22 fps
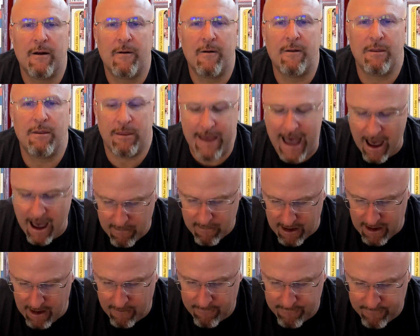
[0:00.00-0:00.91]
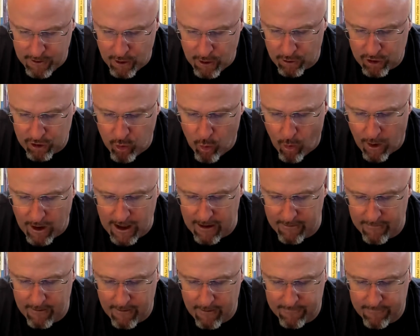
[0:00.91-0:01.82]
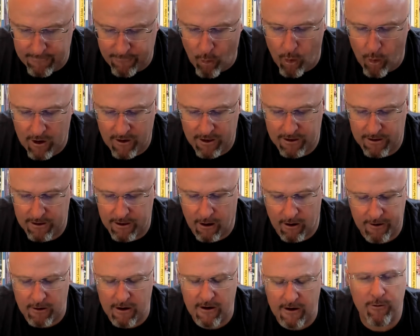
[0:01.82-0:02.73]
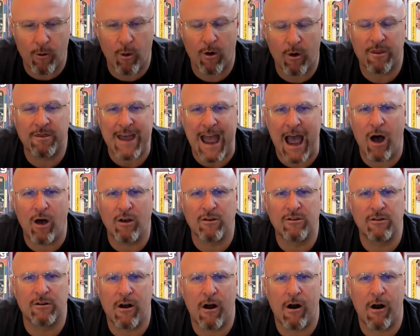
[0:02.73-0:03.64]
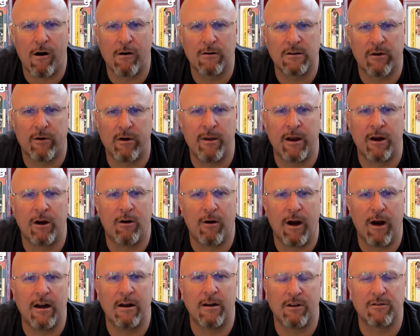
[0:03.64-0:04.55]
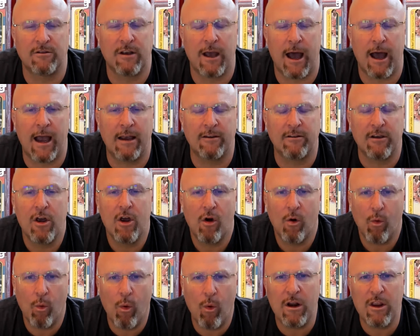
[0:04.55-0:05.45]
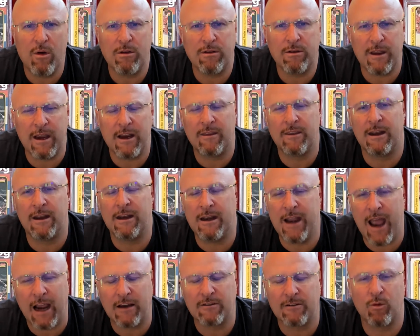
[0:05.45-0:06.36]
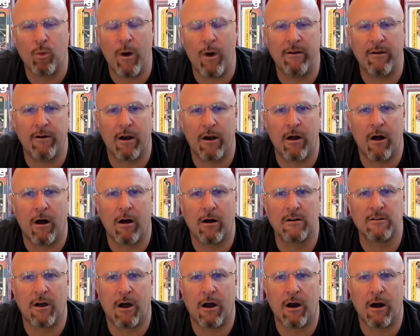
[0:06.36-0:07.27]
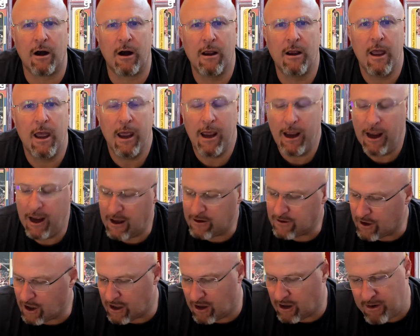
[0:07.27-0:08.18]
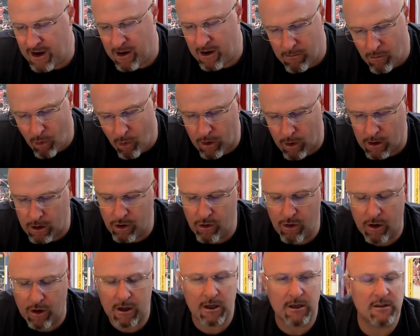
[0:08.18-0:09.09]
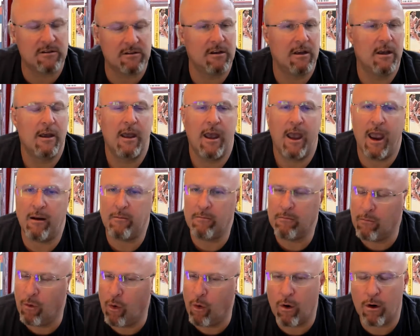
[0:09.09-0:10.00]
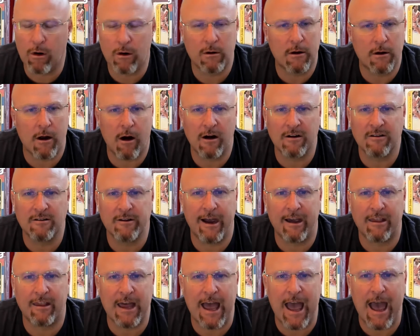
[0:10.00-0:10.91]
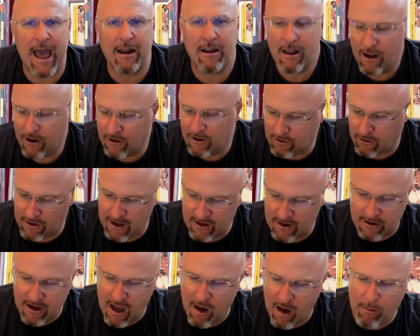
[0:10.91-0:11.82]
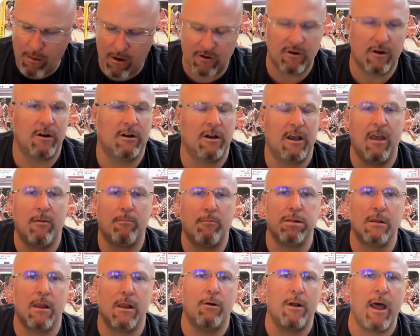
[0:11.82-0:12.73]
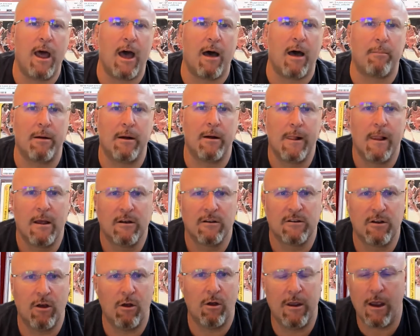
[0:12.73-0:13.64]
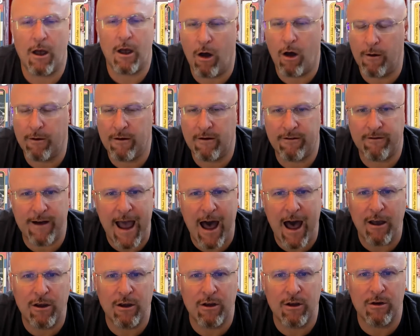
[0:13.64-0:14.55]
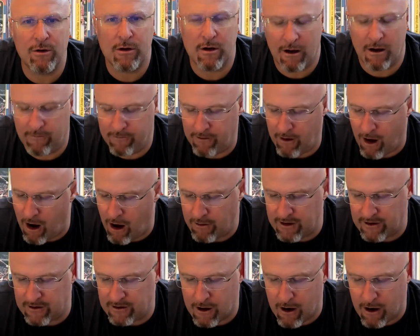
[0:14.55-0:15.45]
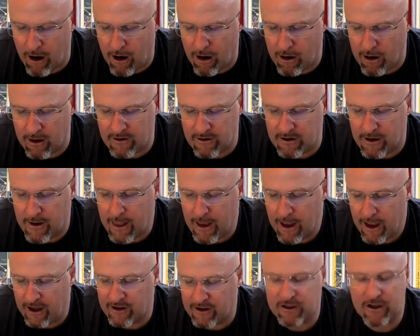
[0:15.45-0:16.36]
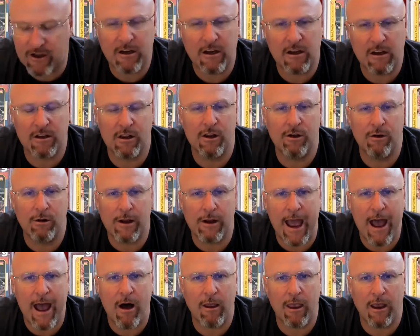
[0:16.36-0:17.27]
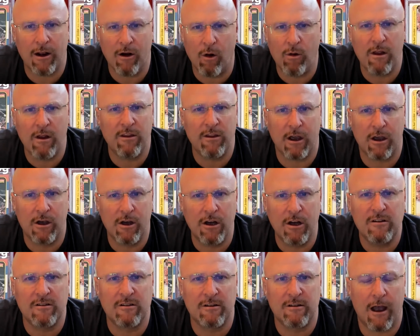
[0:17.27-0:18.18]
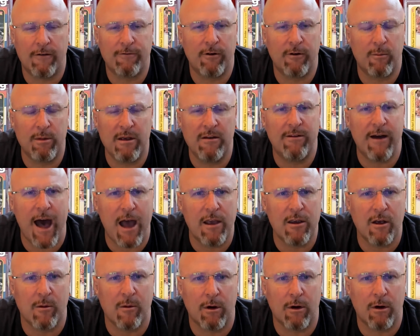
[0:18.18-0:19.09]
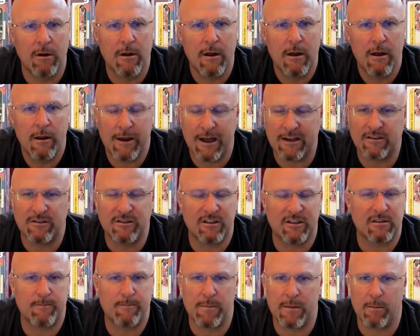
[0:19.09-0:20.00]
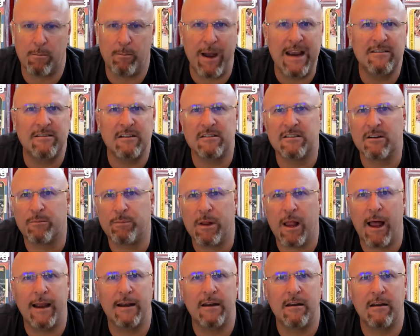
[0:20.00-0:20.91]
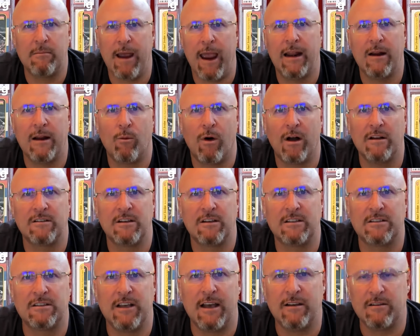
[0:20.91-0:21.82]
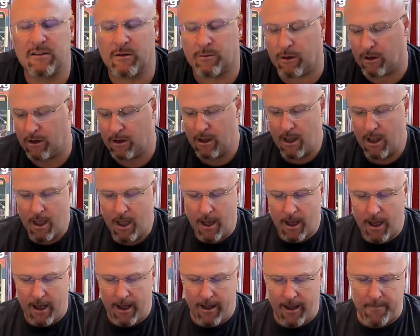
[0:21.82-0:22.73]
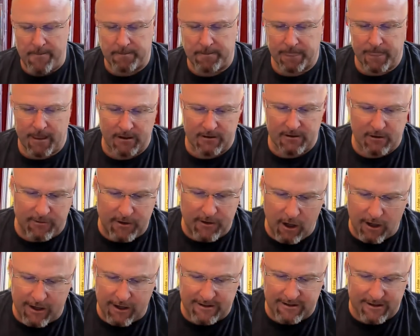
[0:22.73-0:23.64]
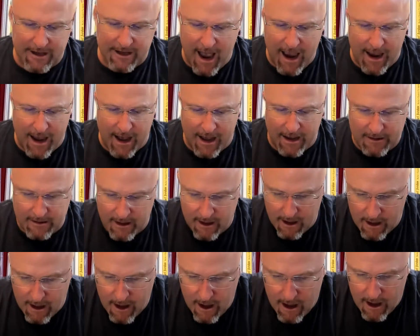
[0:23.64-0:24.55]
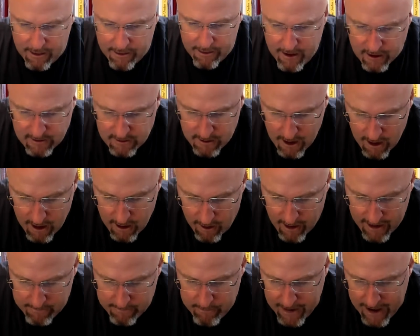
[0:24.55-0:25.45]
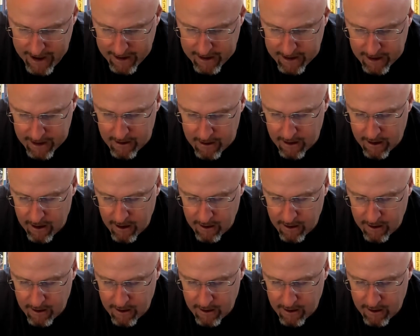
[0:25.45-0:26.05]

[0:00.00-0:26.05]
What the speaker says: that many, 24 or 34,000 cards already been graded to those guys. What do you think the next wave of cards are? It's going to be more Lukas and more cards like that. So these numbers are going to get blown up. So the value of all these cards, it's going to dilute out, and only the good stuff will be valuable. That's just basic supply and demand and what's accessible. So if you look at Zion, there's at Beckett,